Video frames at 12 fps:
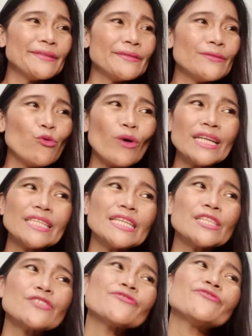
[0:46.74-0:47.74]

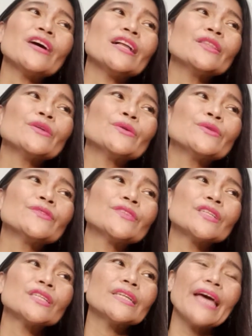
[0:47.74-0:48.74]
wanting to follow
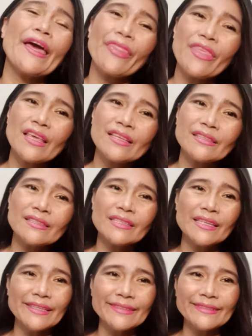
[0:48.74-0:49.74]
the ethics
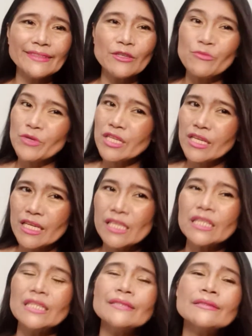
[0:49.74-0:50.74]
in
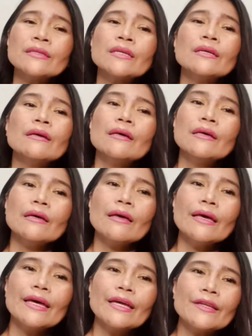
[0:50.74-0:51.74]
communication,
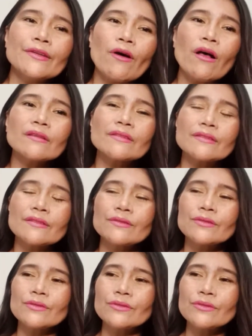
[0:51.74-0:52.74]
and
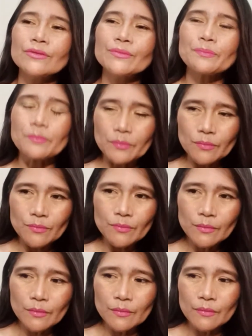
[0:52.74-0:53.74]
also
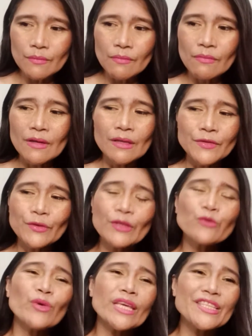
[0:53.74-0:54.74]
so
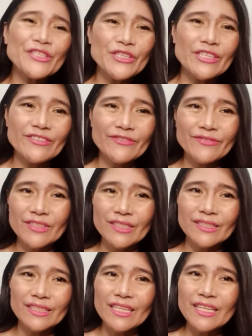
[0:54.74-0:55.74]
that we can serve
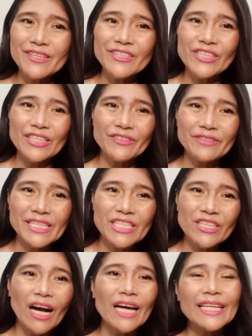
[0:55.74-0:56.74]
the younger
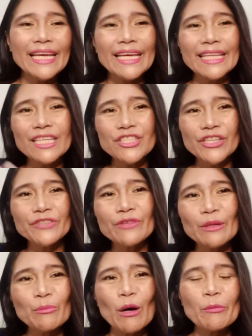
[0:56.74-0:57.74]
generation and the
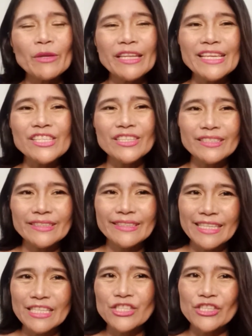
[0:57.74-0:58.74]
general population
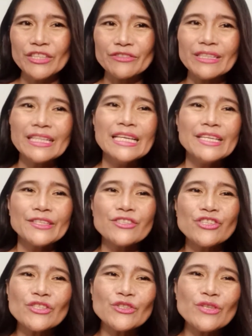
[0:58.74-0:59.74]
in general. So
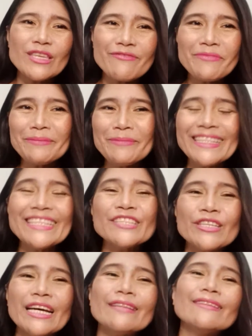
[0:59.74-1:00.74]
just to give me a bit
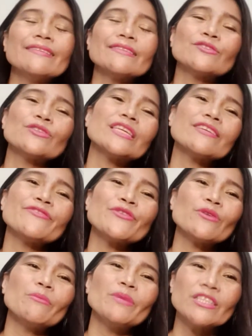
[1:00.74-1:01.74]
to give
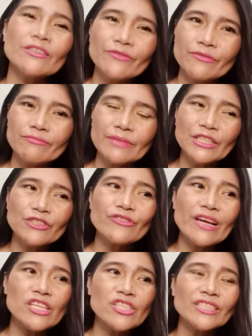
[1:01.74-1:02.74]
you a bit of
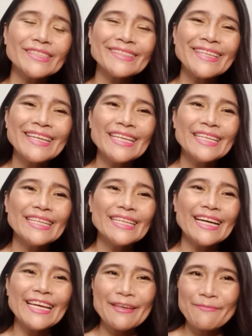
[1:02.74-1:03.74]
introduction,
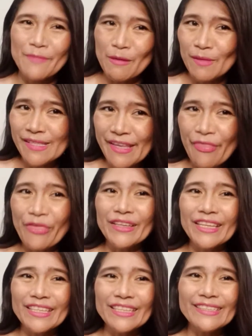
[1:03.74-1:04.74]
I am Baby Cynthia
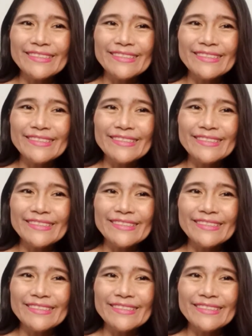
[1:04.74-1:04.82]
Didal.